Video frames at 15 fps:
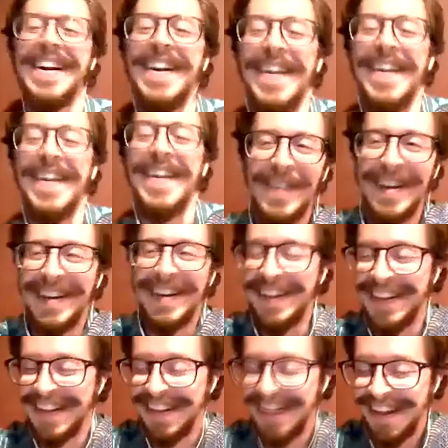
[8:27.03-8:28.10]
um,
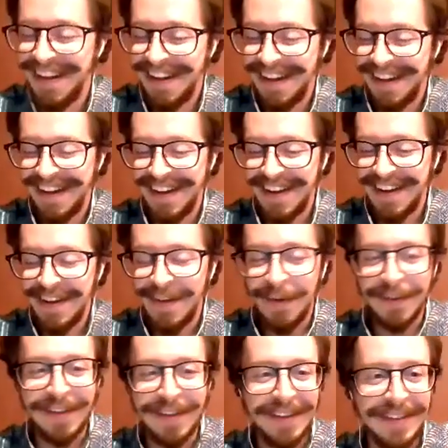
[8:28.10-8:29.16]
what
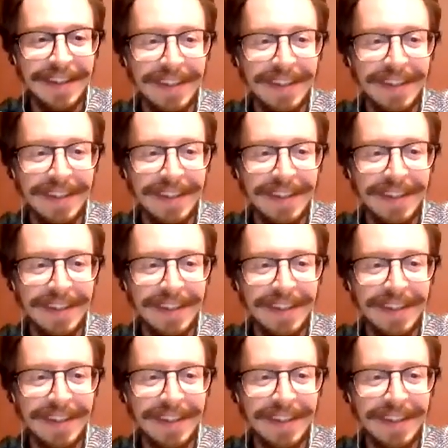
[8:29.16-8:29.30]
was I going to say?